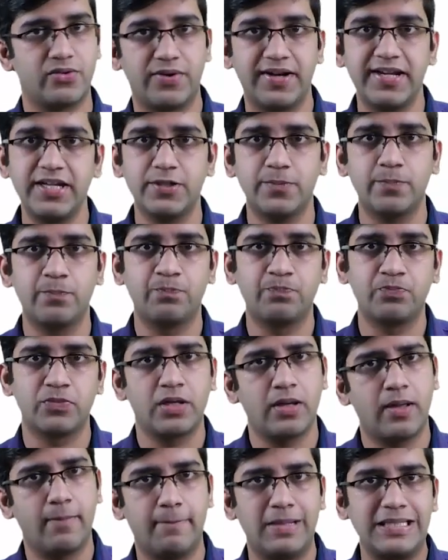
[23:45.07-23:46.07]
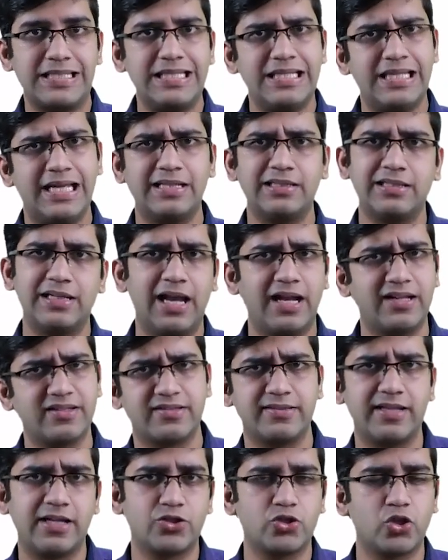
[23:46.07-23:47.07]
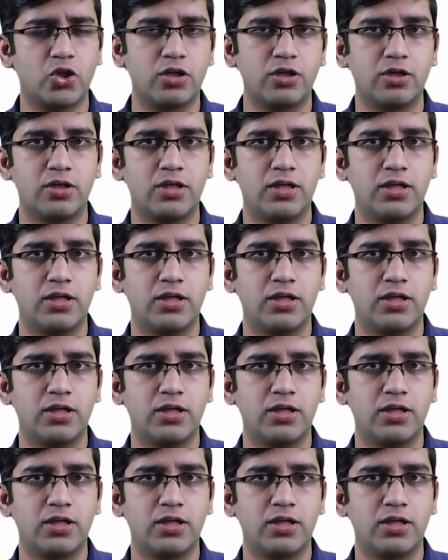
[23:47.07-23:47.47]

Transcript: right? Muscle and glands, that's all.